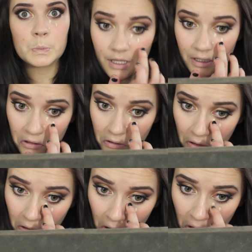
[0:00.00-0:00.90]
And
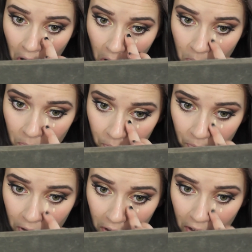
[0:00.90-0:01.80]

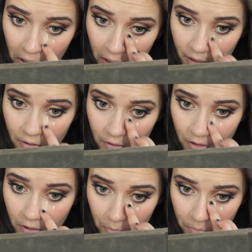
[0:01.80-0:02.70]
bringing it
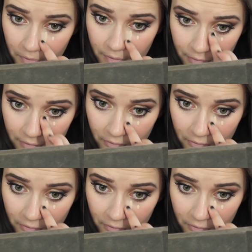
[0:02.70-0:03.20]
up down